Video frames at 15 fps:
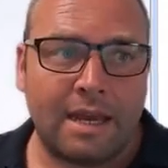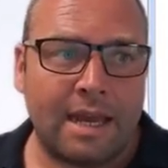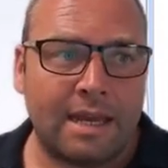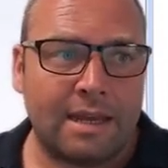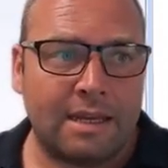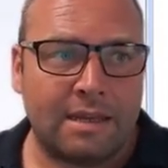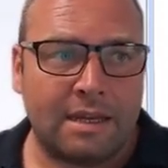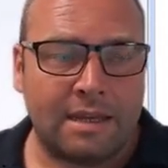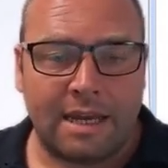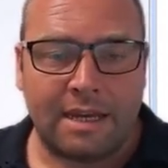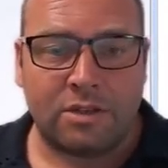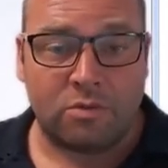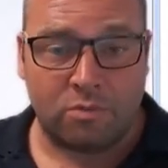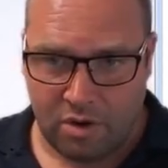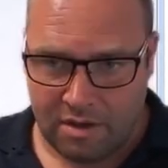and in the
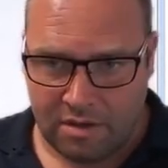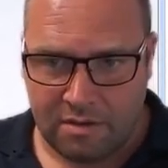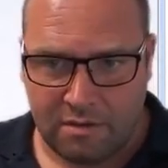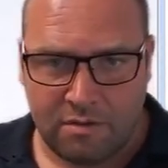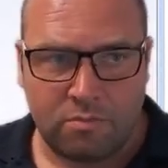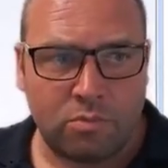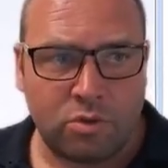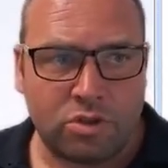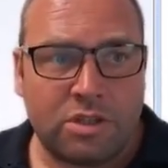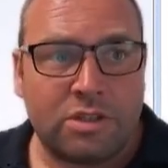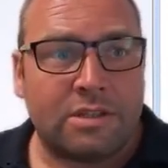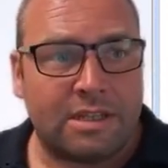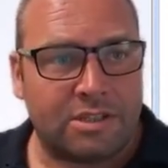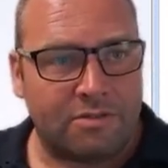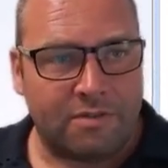next one, which is
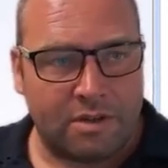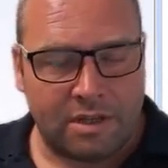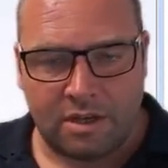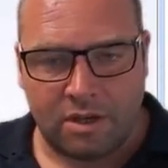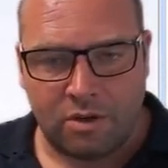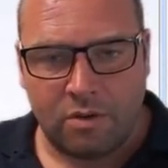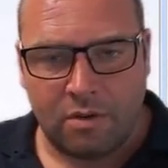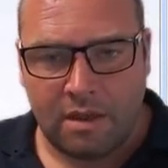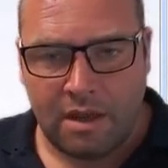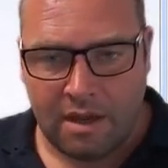this video,